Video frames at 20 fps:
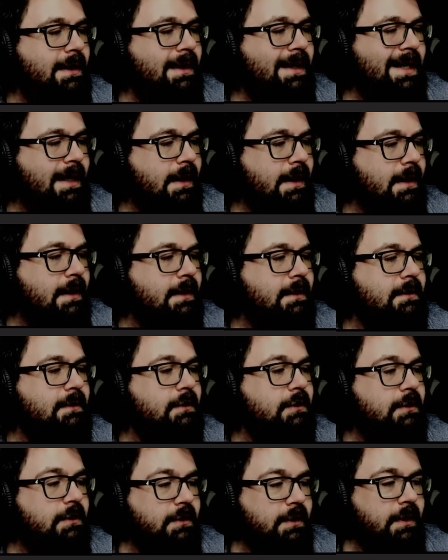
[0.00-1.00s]
Can
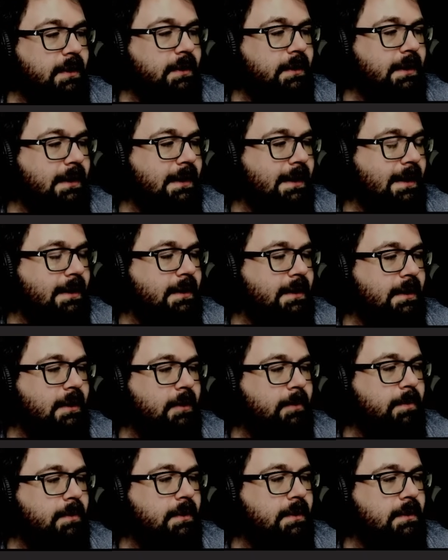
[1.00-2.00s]
stun the
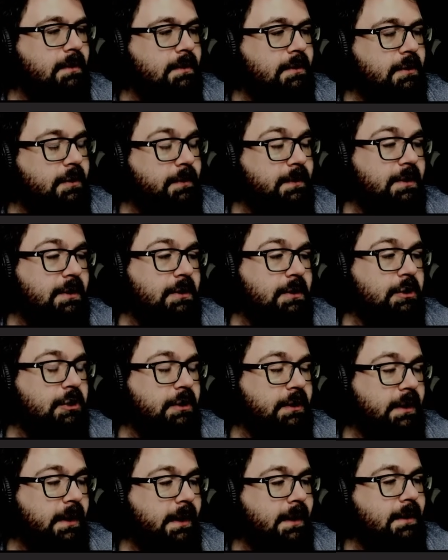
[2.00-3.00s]
gatekeeper, so it's a
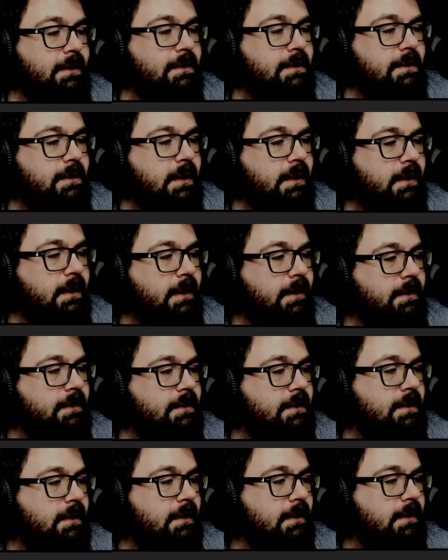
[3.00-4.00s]
chance, not
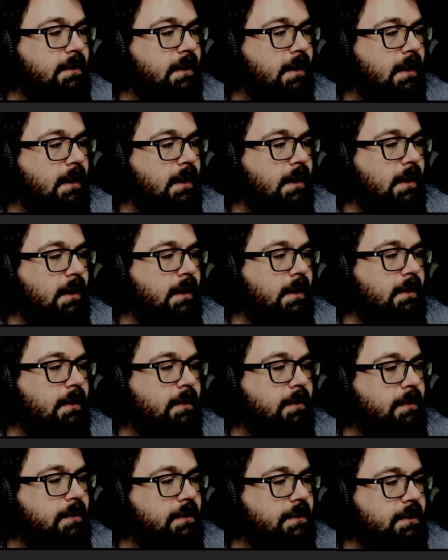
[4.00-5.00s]
guaranteed. It
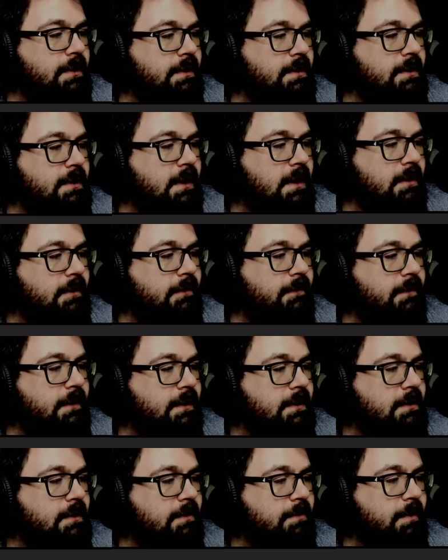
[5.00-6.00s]
lowers the tech
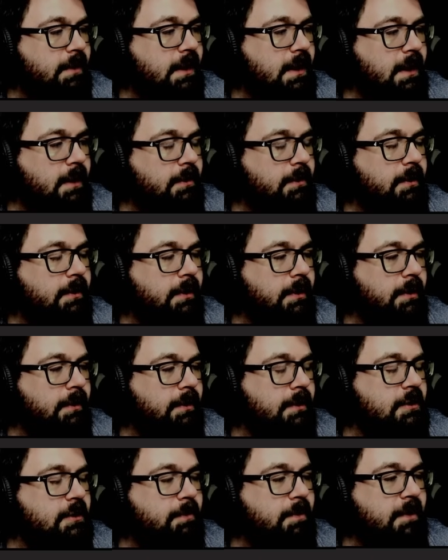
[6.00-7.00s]
defense of mechanical
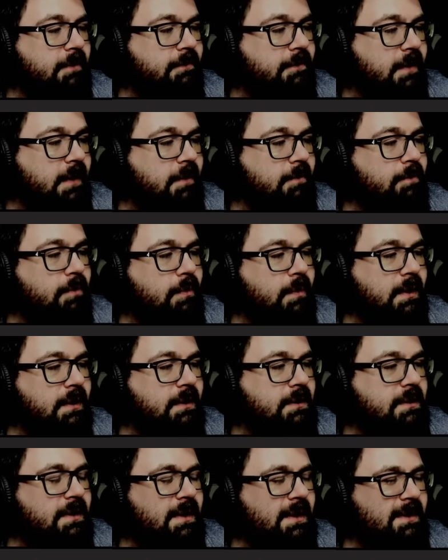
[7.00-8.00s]
units by 5
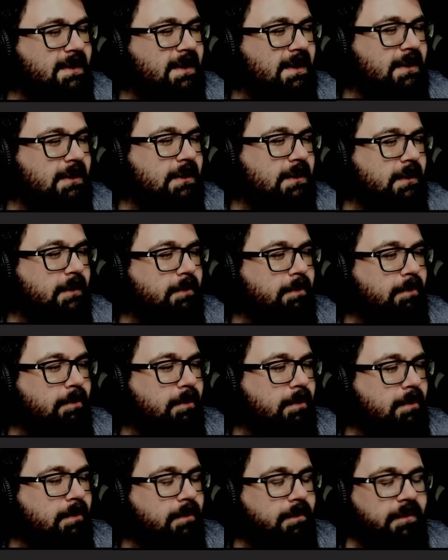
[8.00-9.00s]
points. That's actually
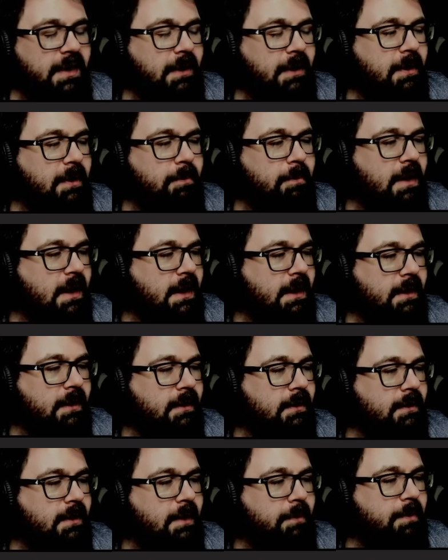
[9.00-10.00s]
very
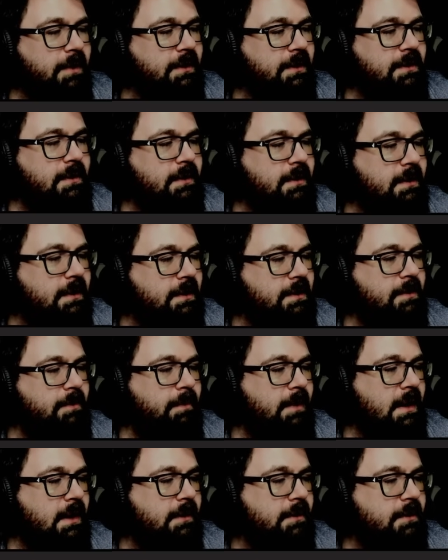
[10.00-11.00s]
minor. That basically doesn't
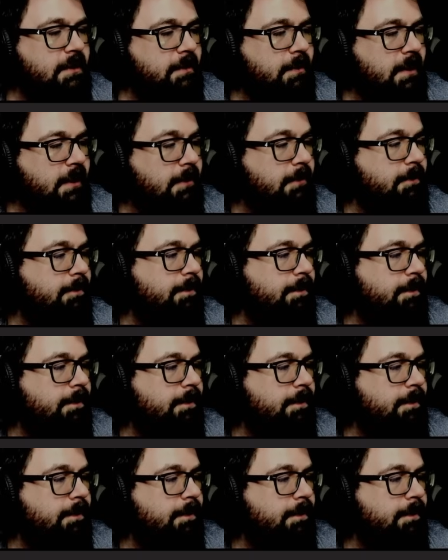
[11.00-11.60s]
matter to me.